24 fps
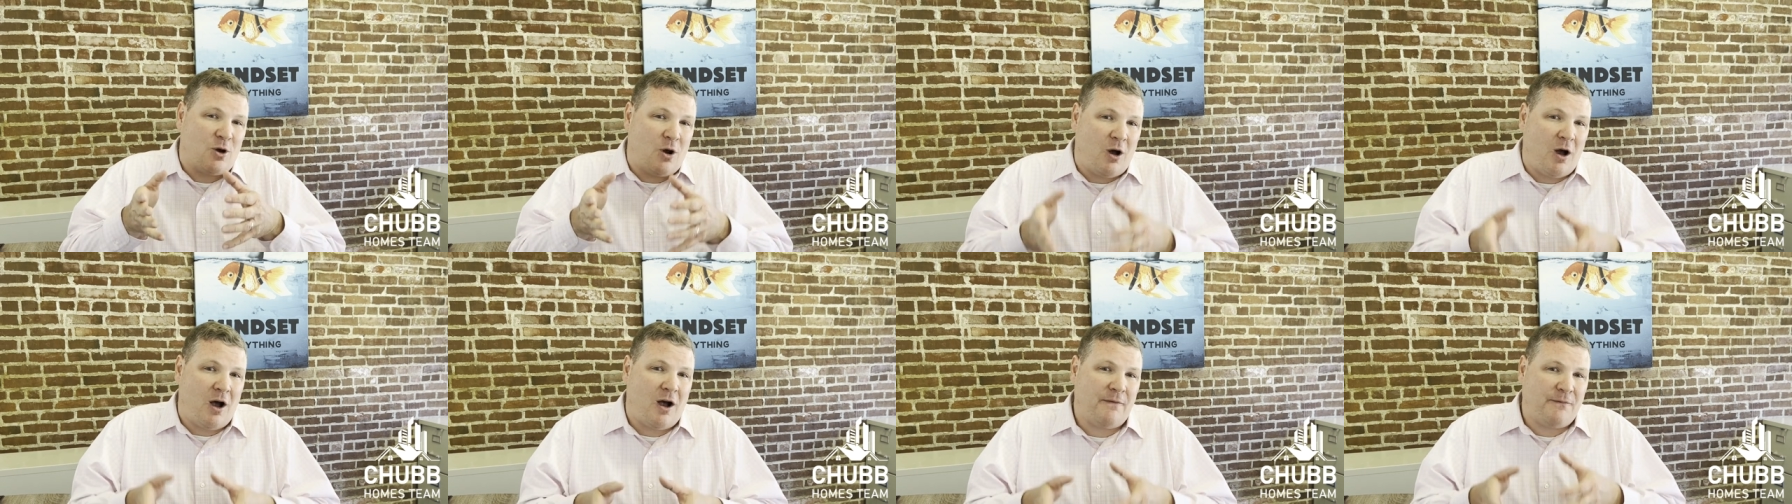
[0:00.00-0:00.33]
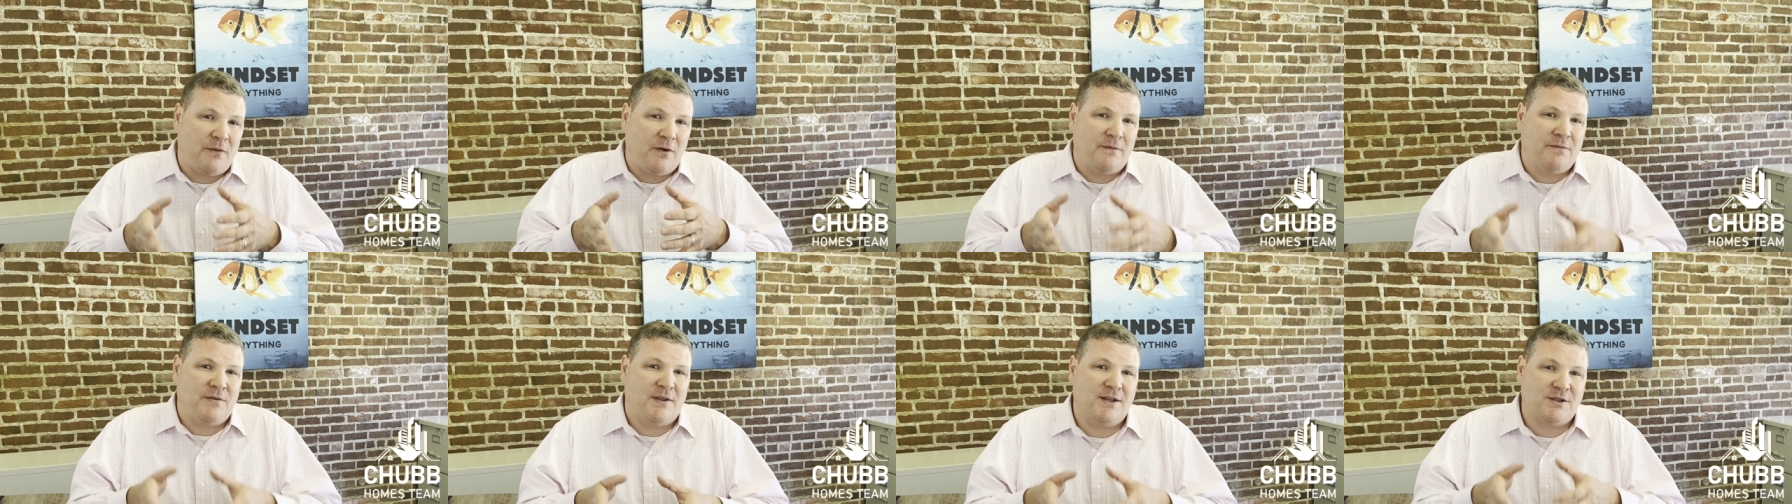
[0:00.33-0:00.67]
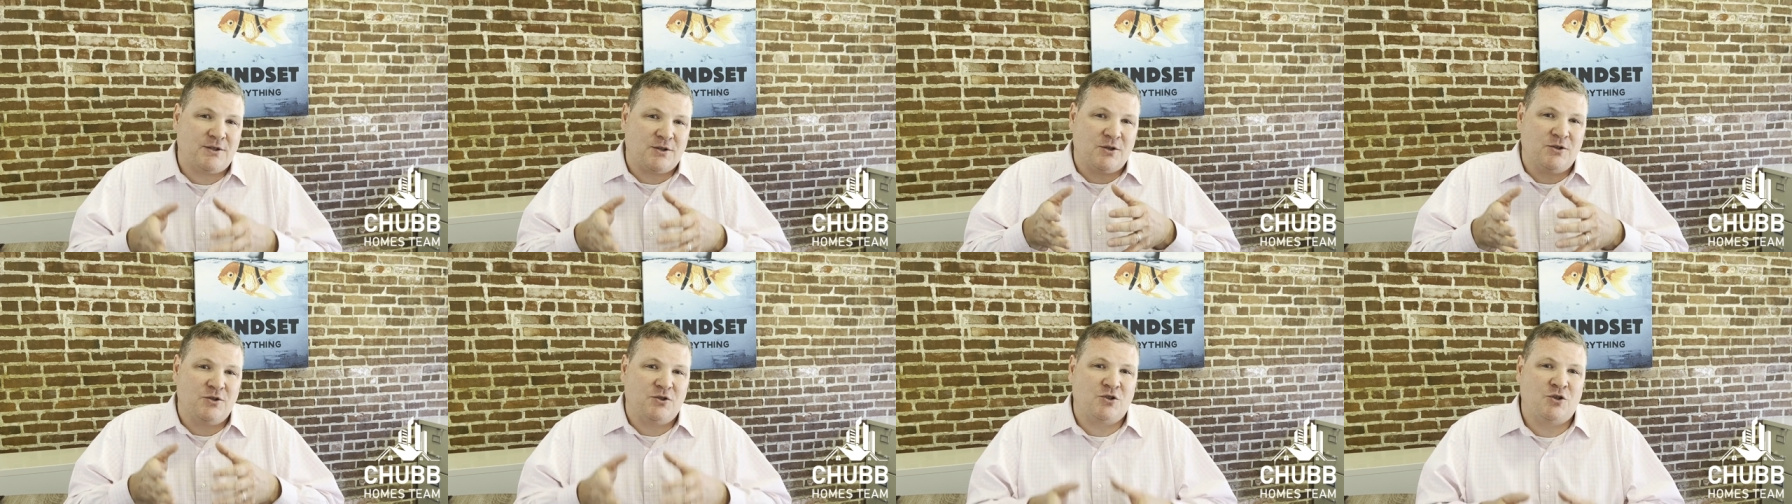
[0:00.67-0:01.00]
off of
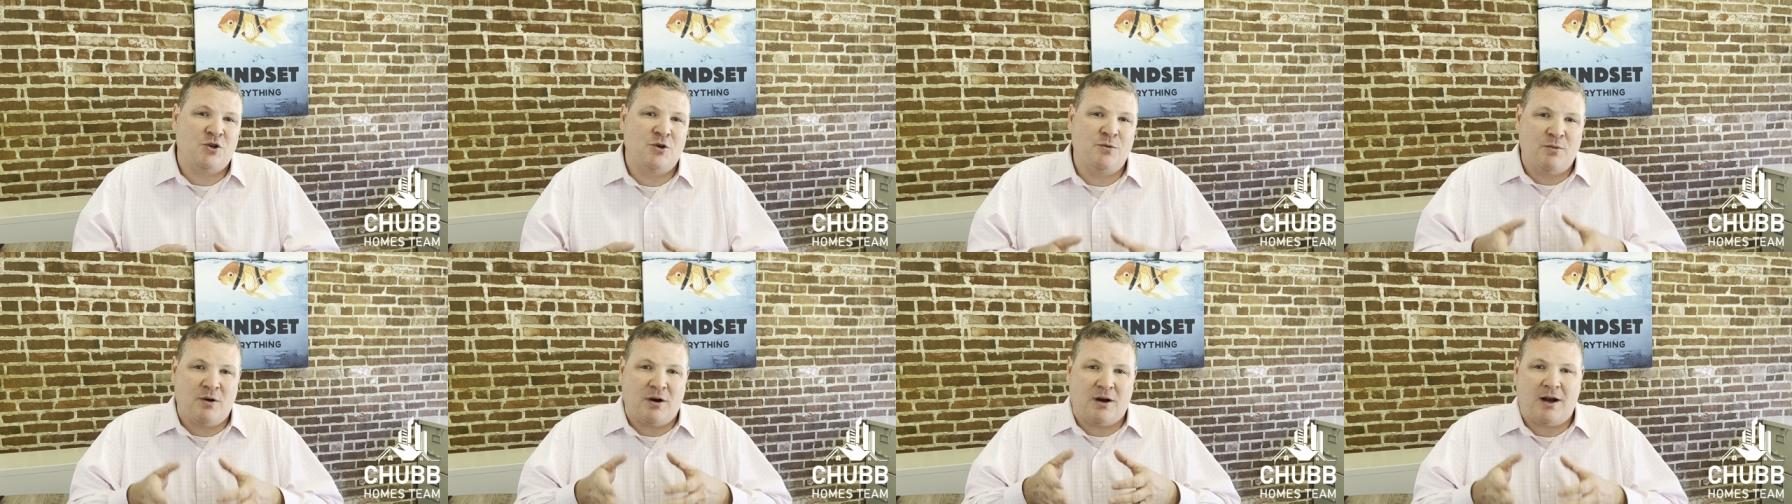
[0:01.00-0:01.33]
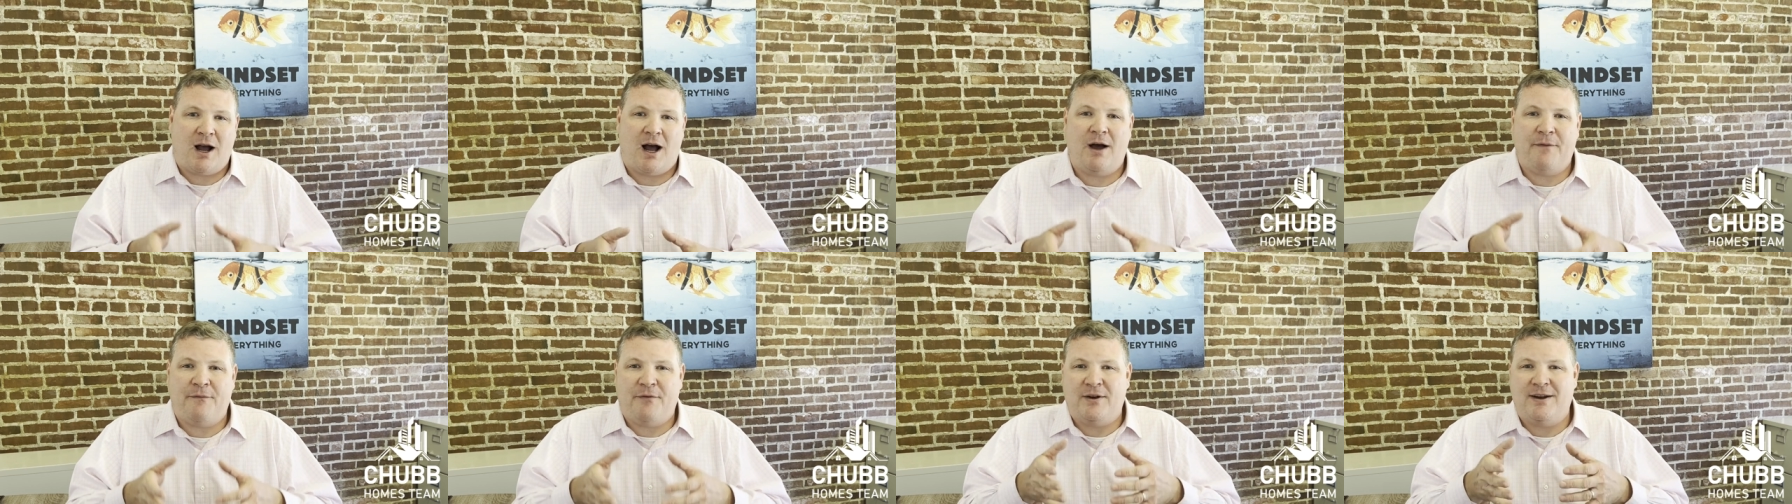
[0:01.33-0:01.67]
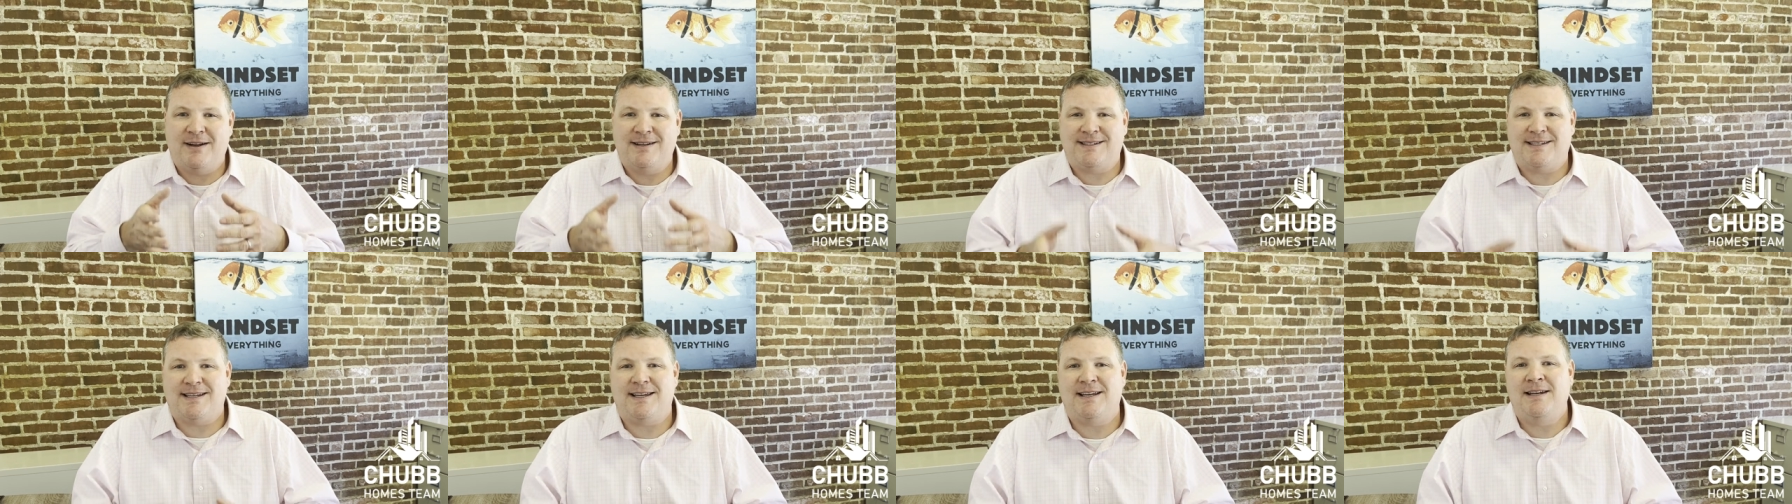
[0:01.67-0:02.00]
this consumer
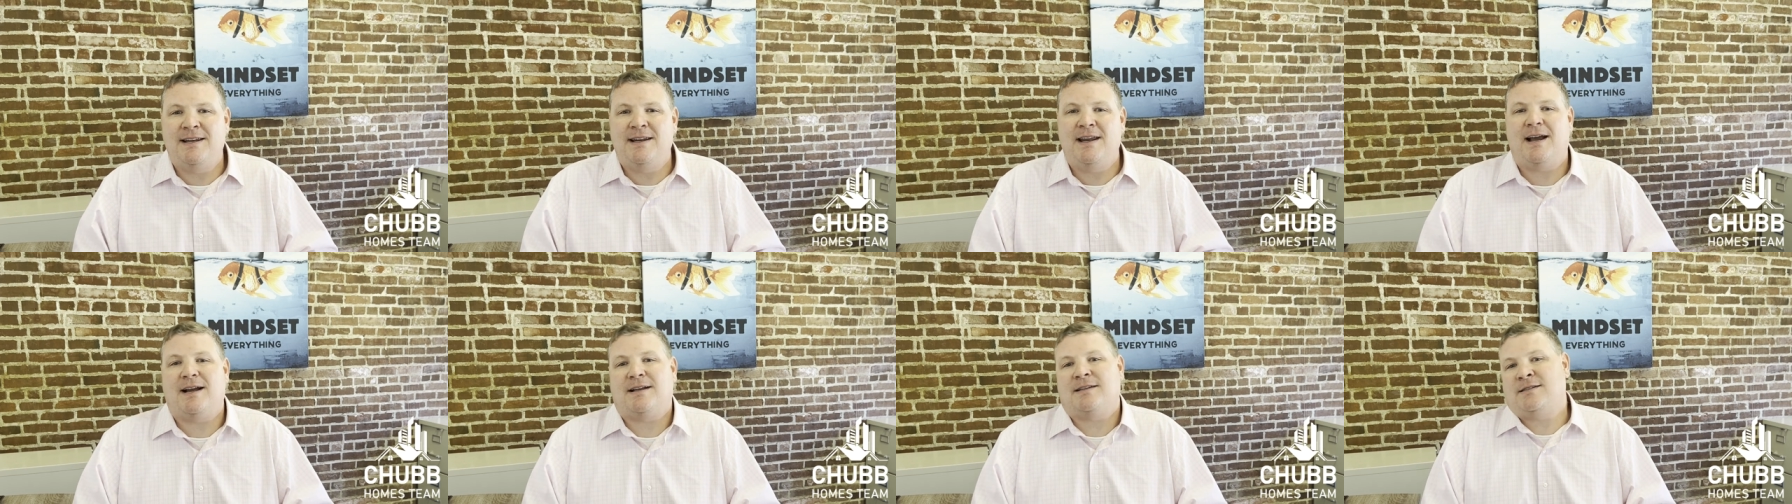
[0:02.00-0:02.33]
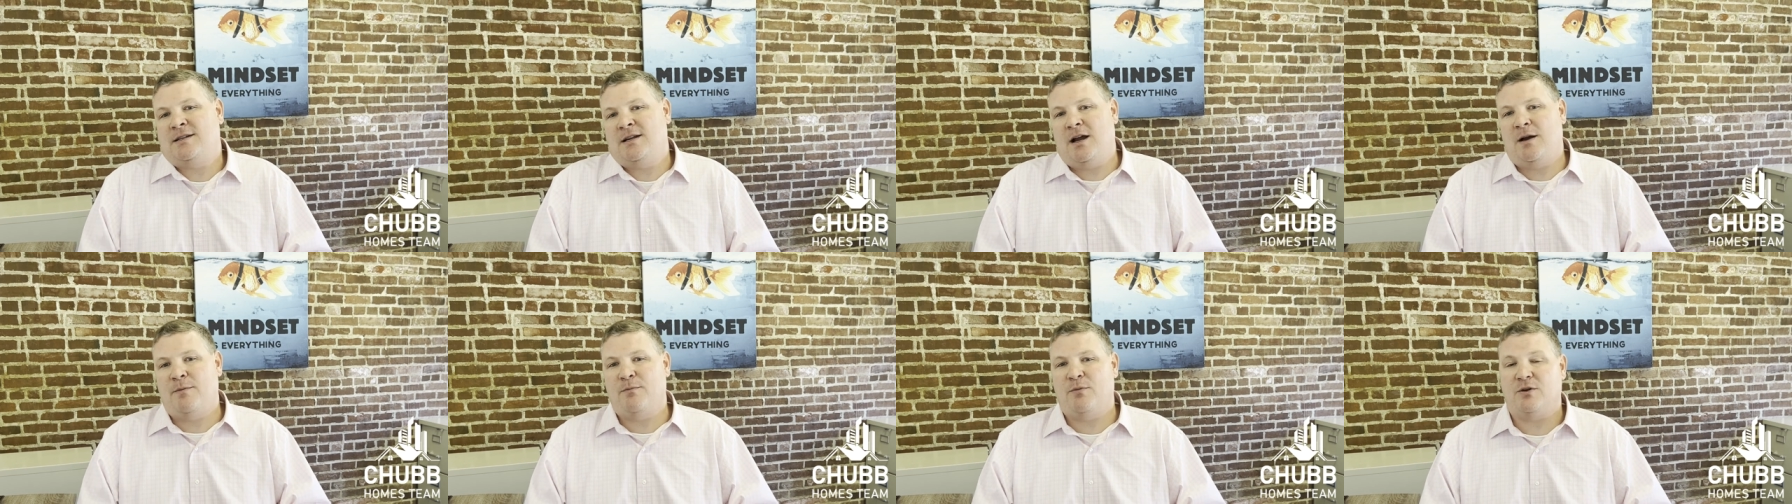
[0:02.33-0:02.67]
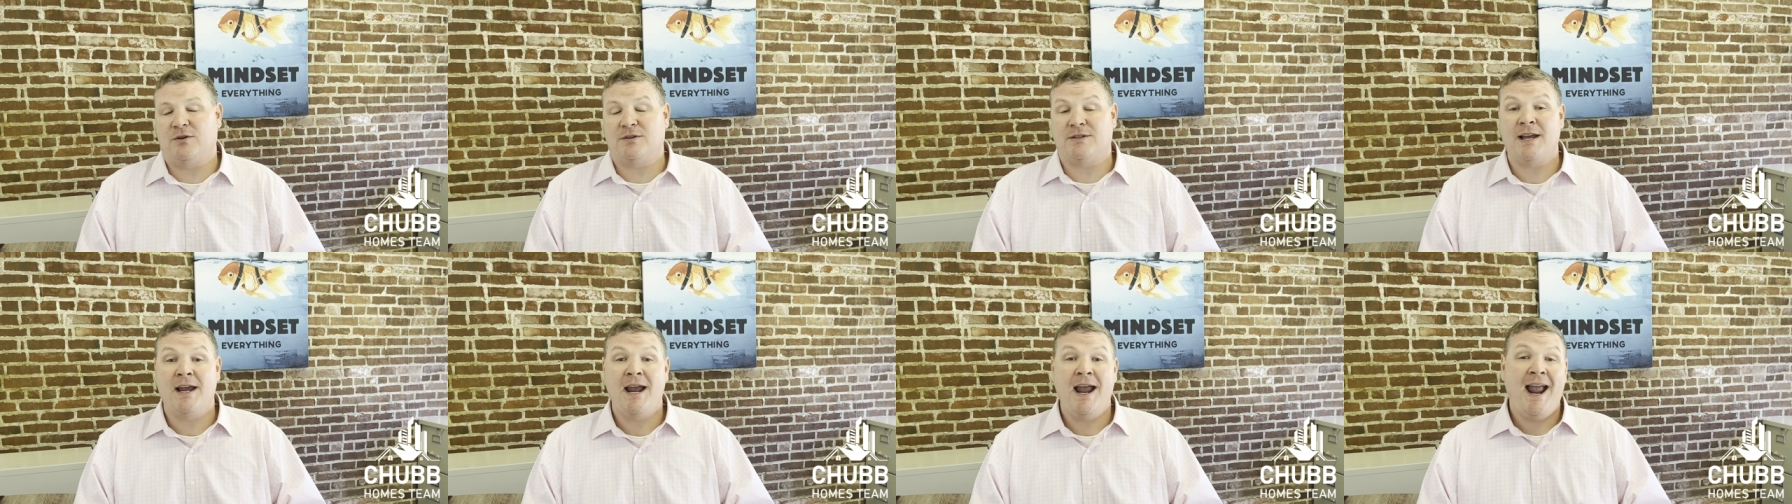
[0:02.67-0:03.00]
confidence index
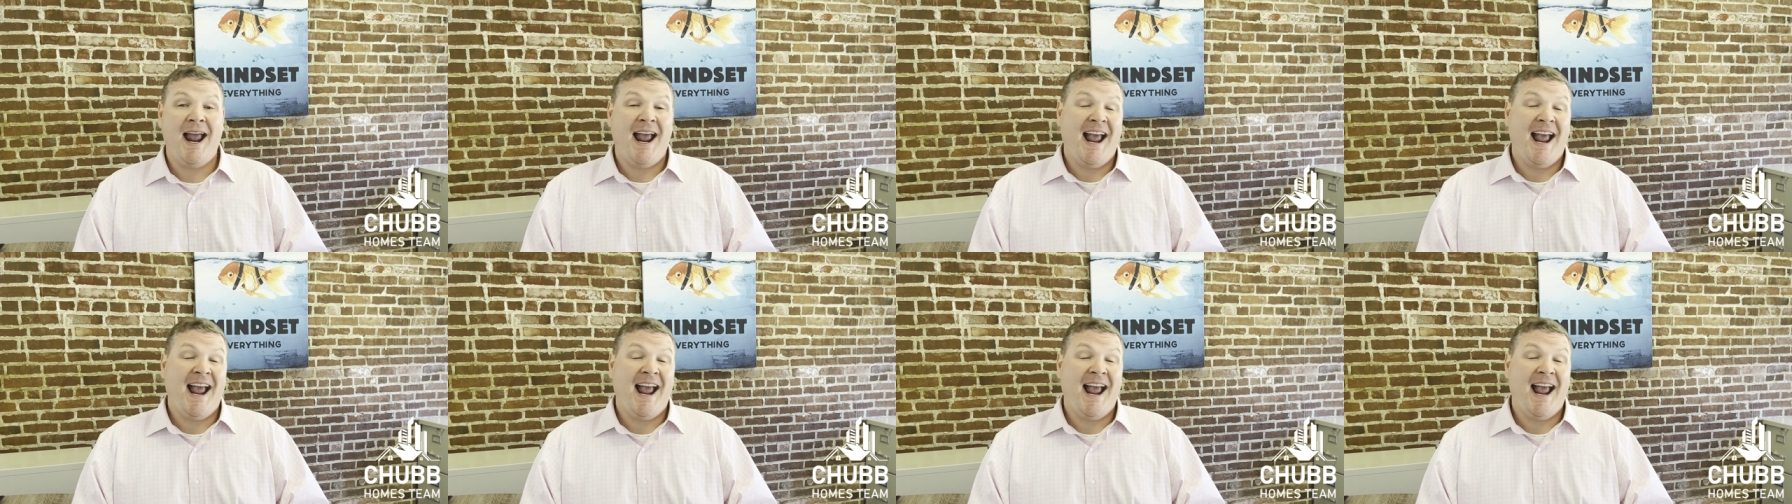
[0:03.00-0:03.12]
numbers.